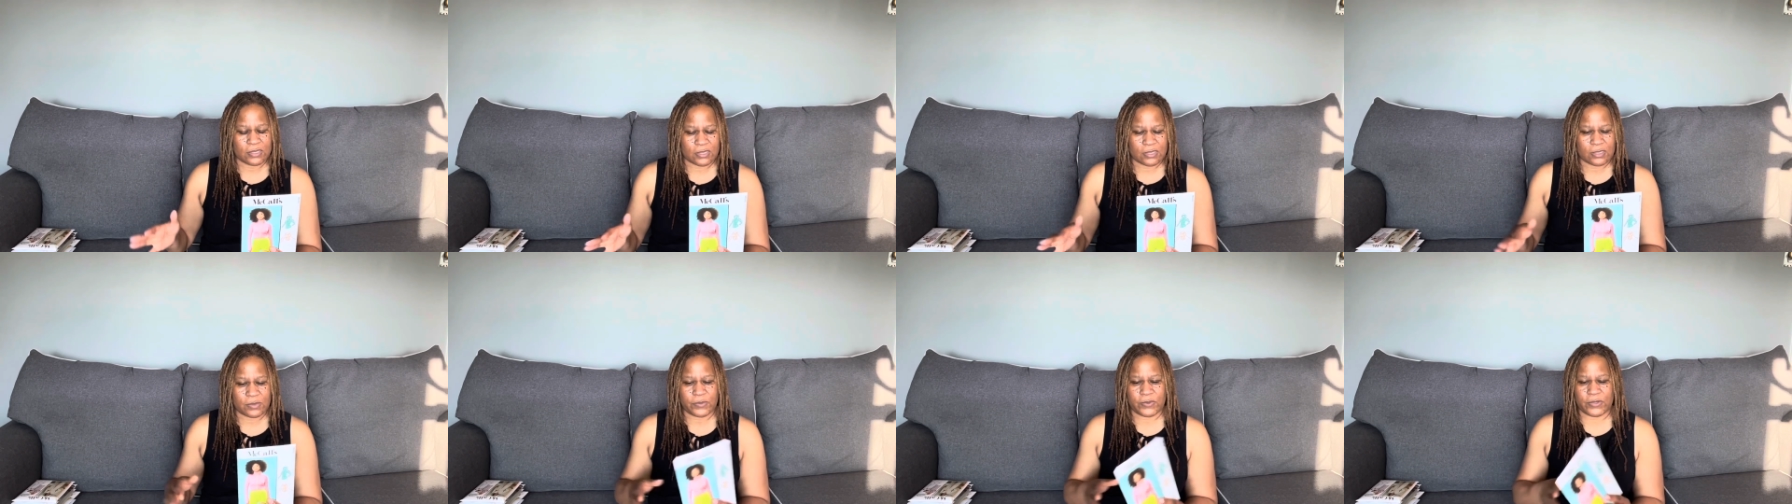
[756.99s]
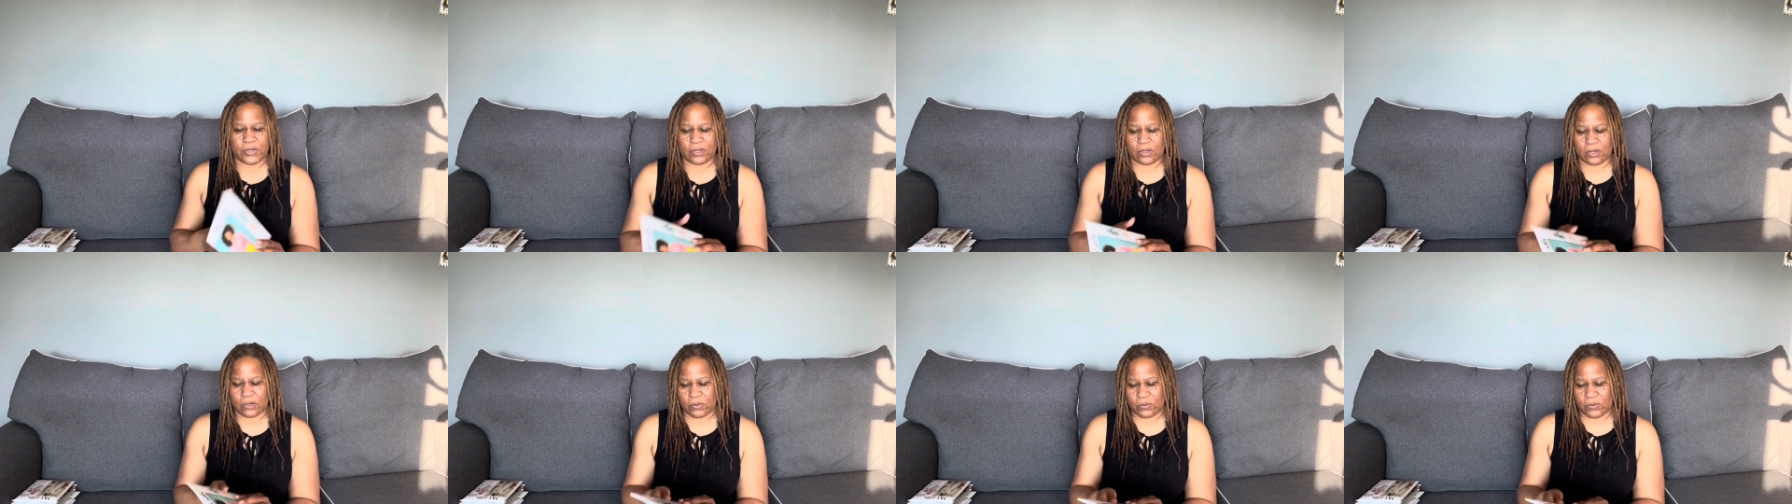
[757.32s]

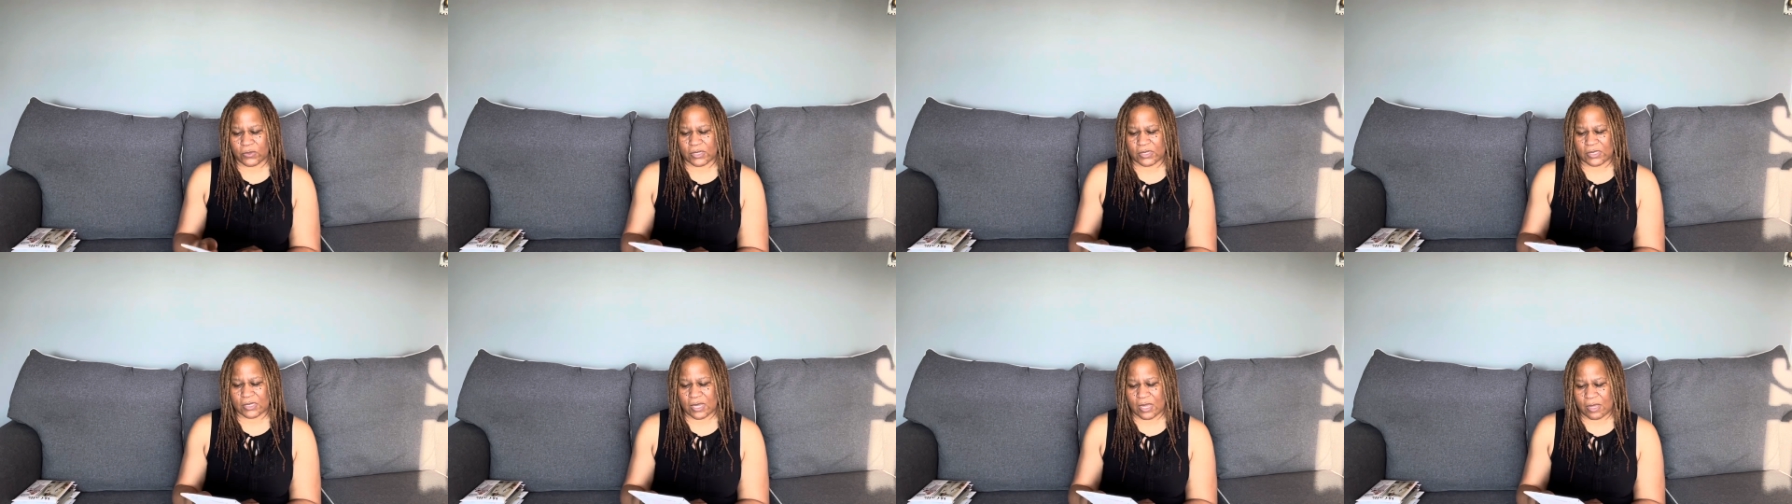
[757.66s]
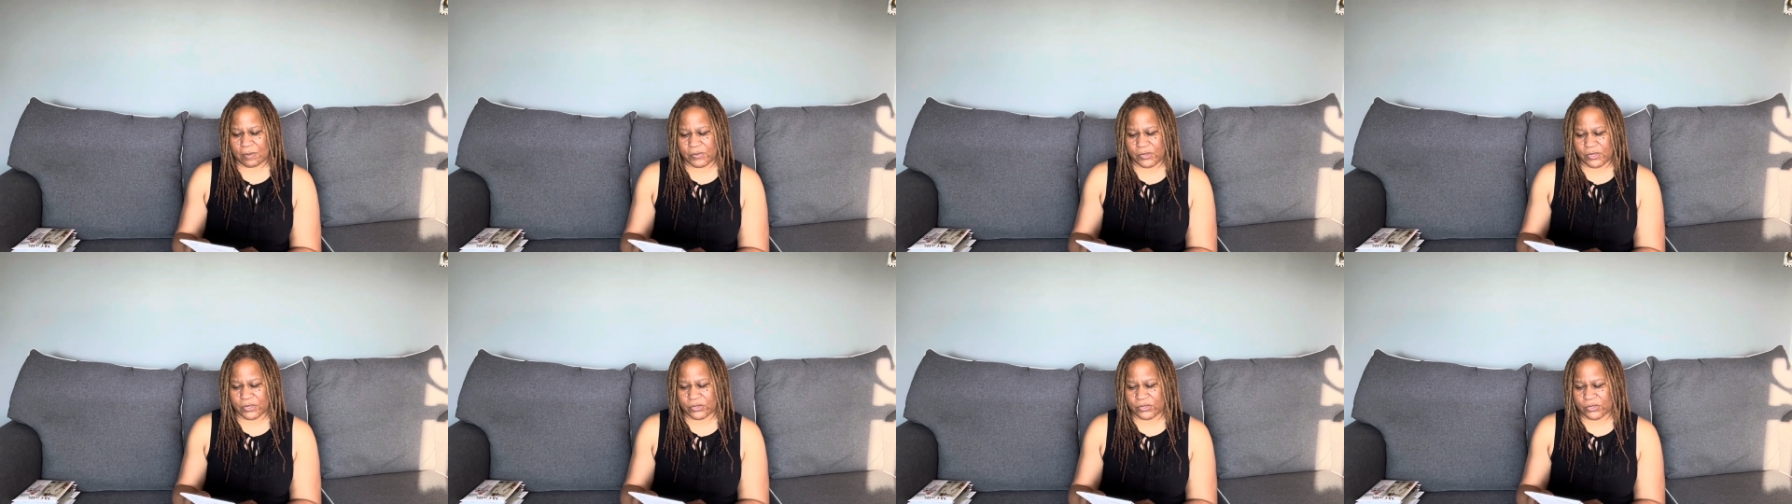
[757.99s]
depending on what
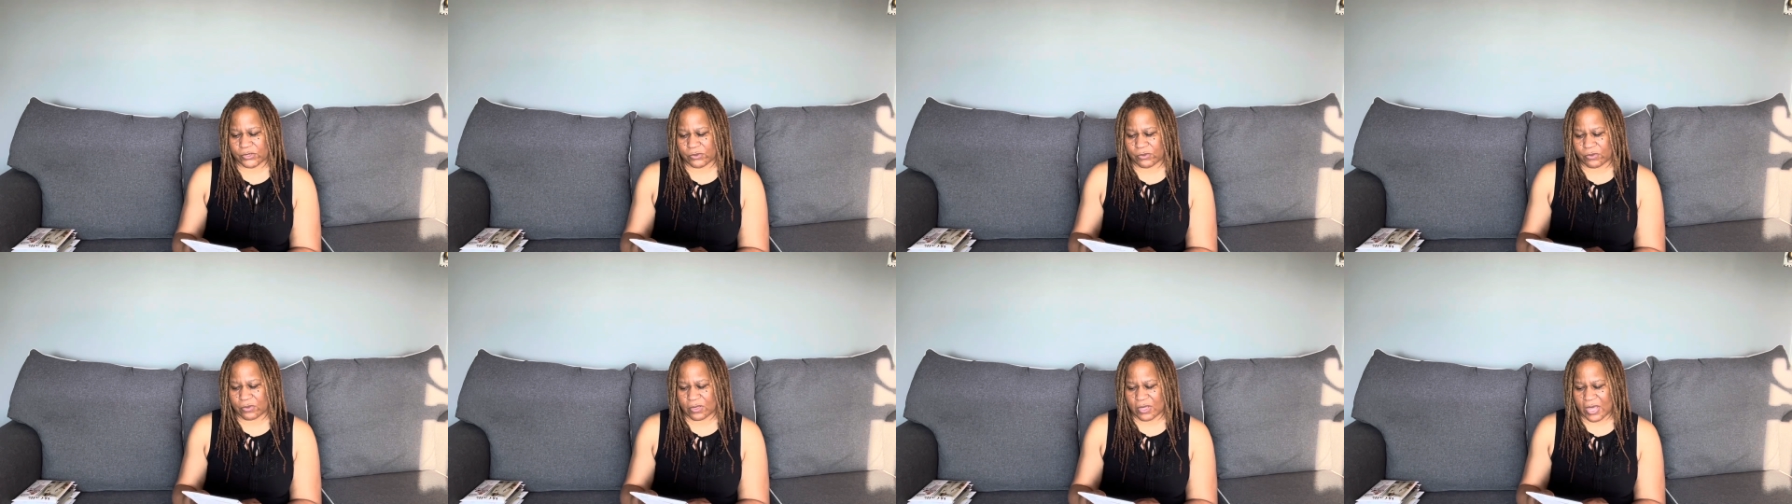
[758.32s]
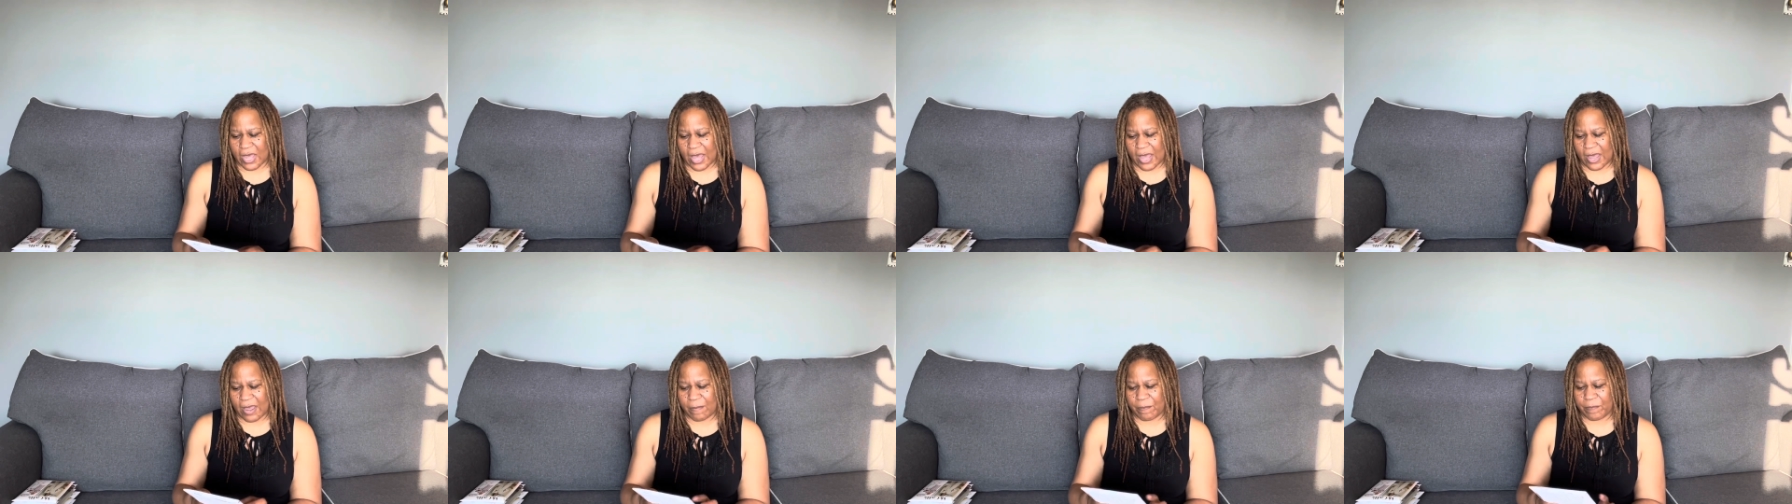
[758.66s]
time you do
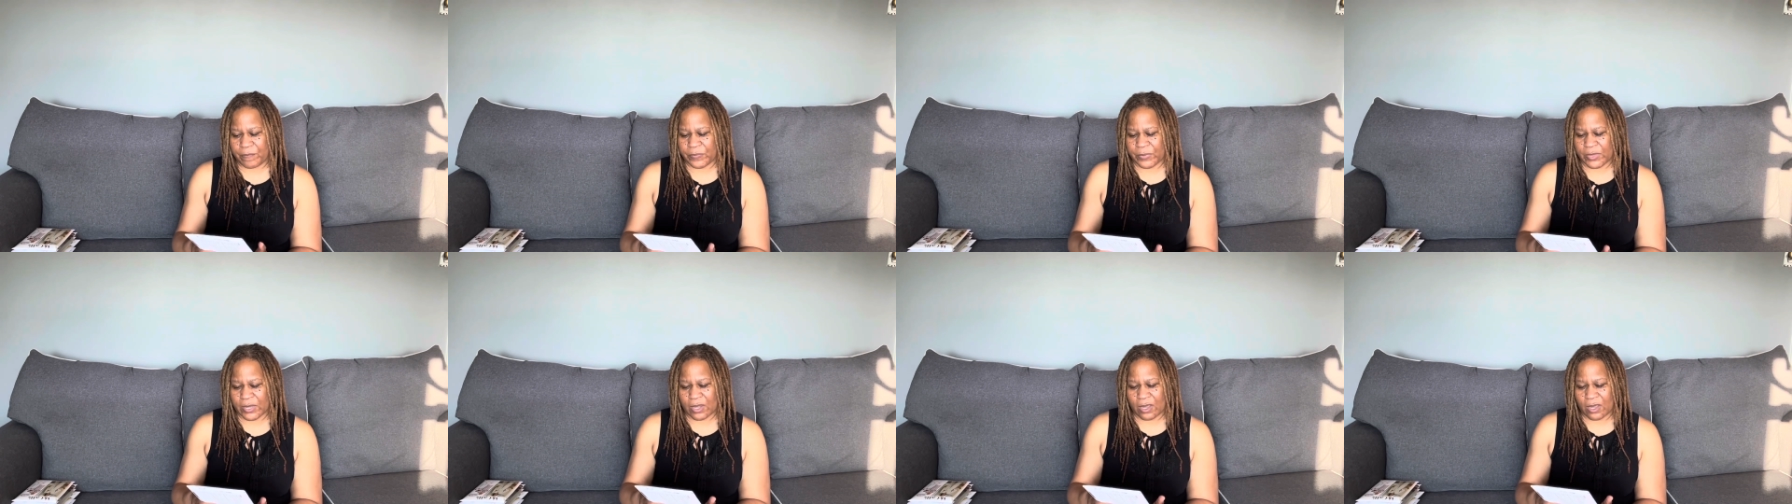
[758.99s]
that.